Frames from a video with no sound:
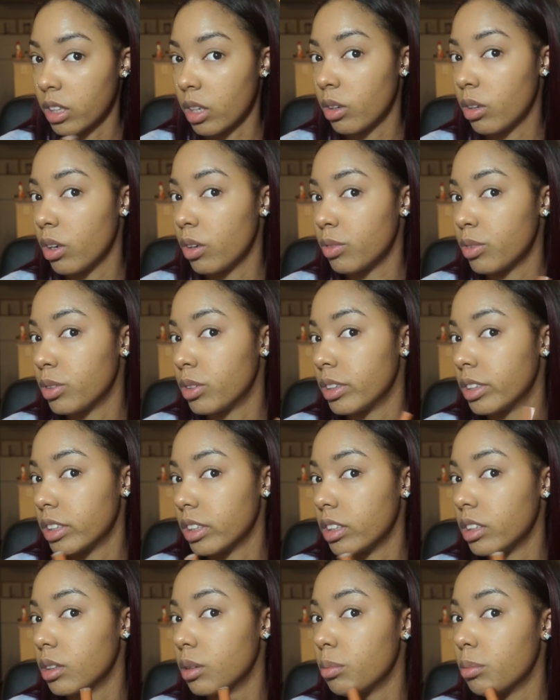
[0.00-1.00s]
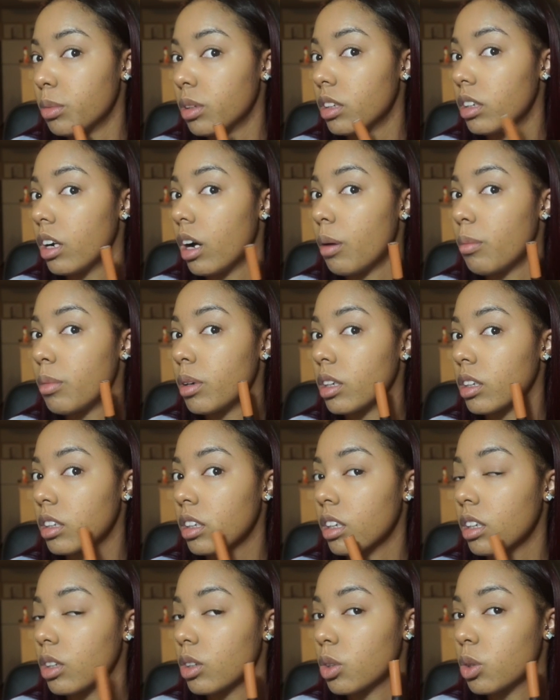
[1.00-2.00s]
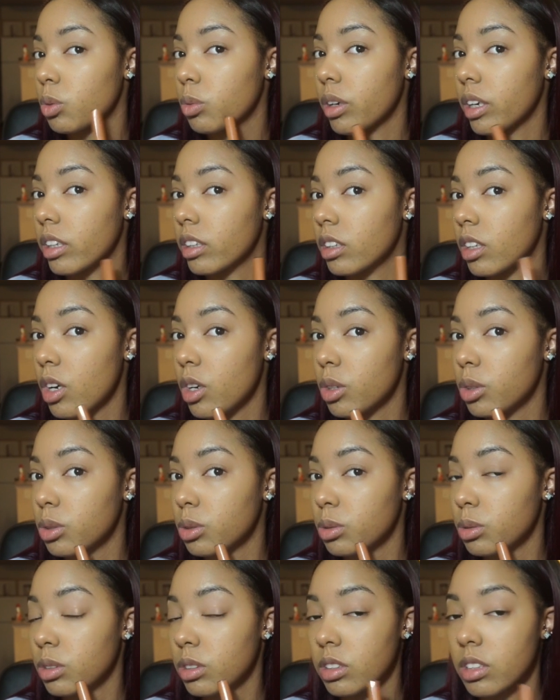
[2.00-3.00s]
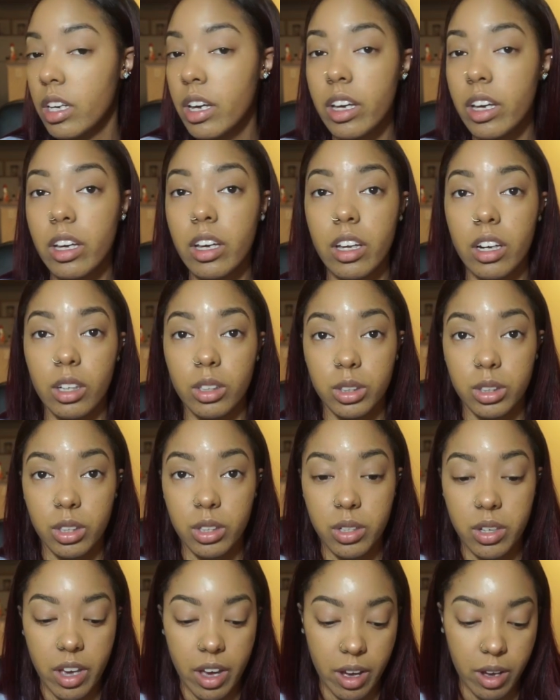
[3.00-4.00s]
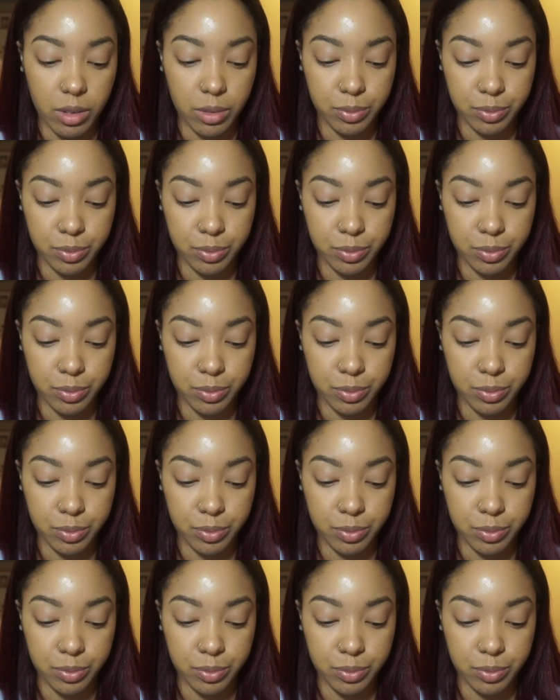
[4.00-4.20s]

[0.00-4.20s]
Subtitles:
I don't know if you can see them, but I'm going to color correct those, and I'll show you how.